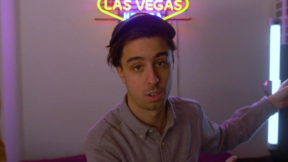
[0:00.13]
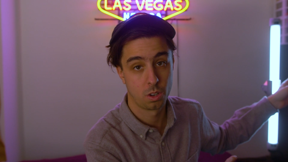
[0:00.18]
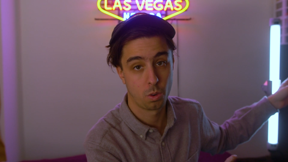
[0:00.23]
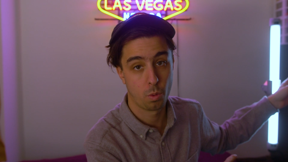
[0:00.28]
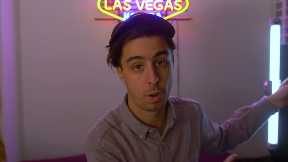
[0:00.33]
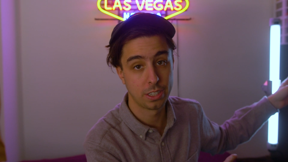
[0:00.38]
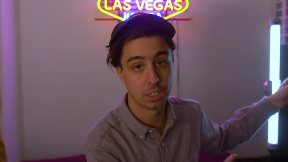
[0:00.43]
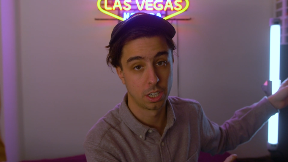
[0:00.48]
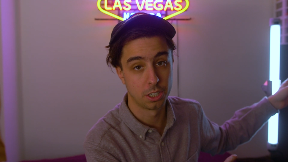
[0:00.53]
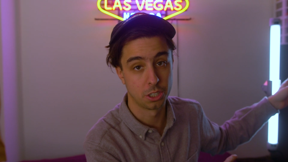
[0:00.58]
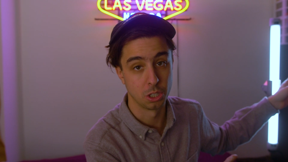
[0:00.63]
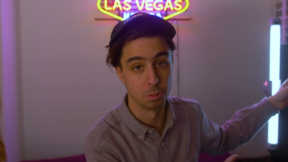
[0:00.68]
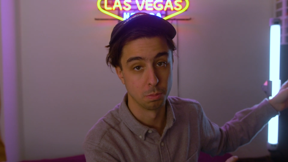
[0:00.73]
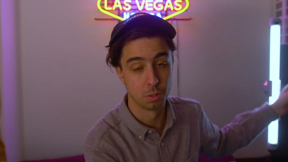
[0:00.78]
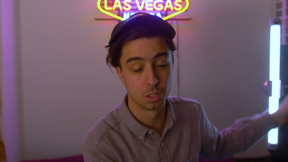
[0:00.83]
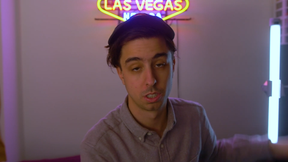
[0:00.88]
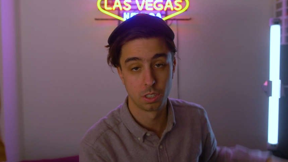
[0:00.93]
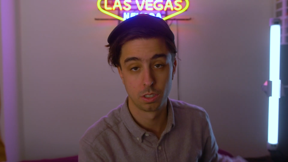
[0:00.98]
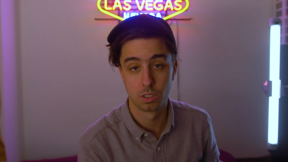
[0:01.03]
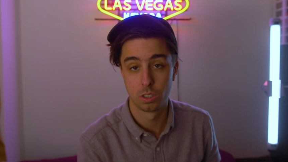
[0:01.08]
Quasar
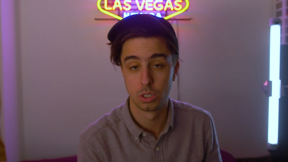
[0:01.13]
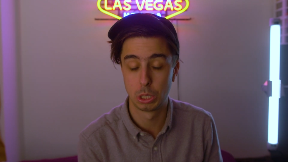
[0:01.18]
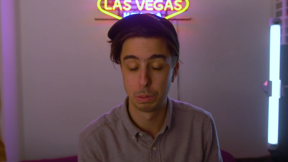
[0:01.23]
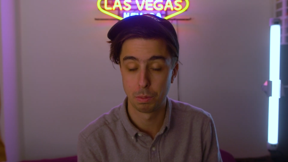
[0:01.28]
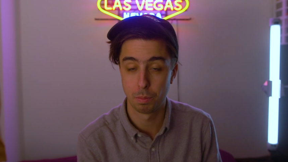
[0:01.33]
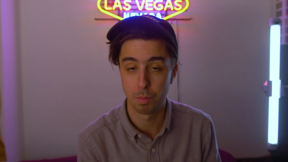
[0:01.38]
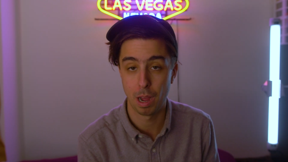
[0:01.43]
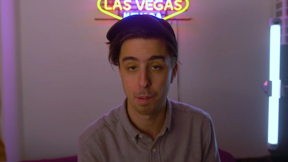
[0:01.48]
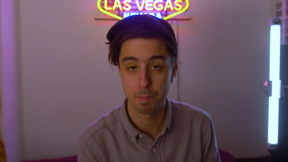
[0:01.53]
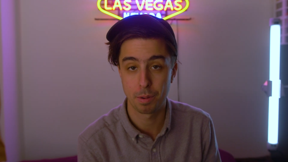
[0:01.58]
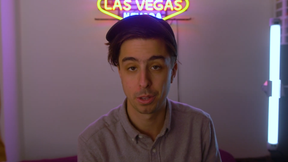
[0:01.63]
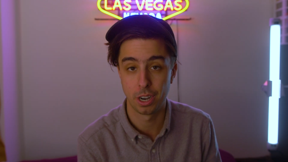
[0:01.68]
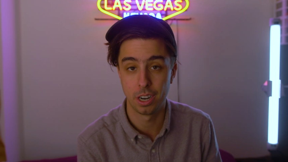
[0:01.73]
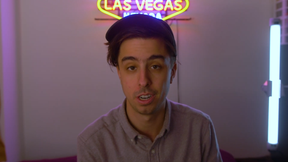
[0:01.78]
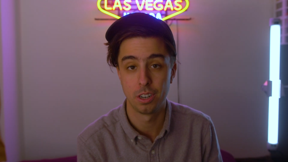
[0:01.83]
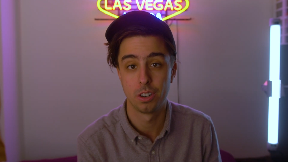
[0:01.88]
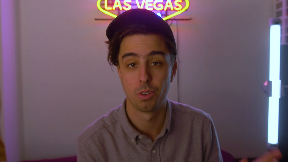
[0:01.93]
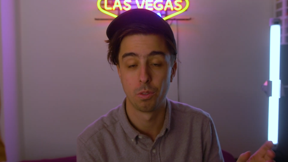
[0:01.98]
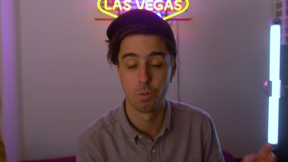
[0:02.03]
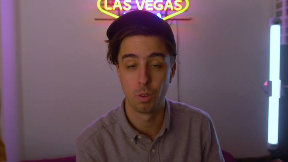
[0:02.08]
tubes. Super
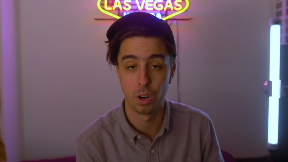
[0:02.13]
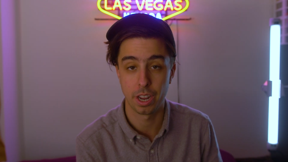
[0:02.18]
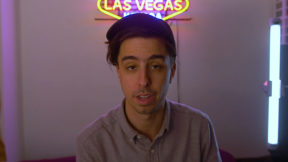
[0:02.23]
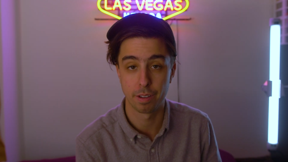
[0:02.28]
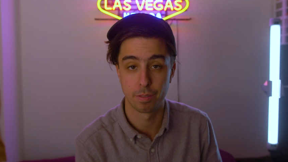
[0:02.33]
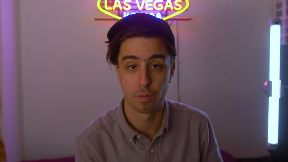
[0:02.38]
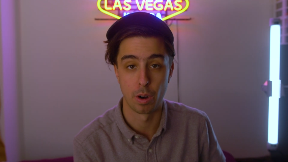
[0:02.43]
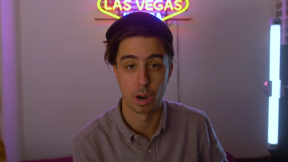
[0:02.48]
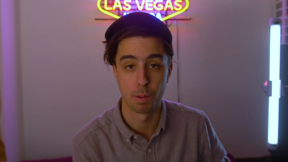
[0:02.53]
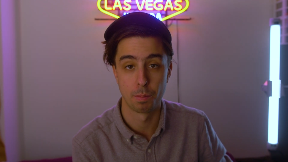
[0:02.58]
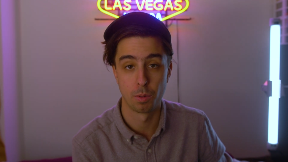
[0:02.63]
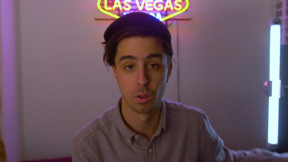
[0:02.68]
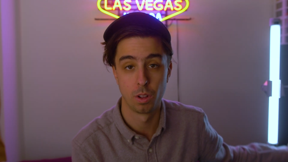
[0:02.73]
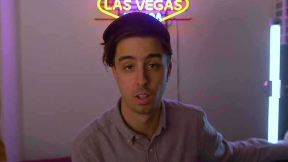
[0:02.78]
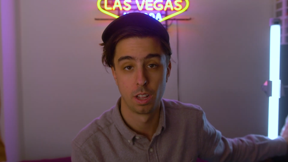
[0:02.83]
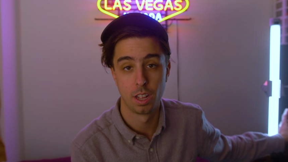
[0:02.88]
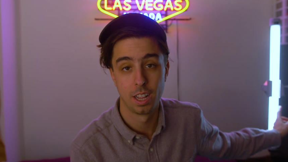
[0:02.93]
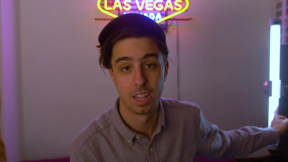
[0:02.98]
popular, really affordable.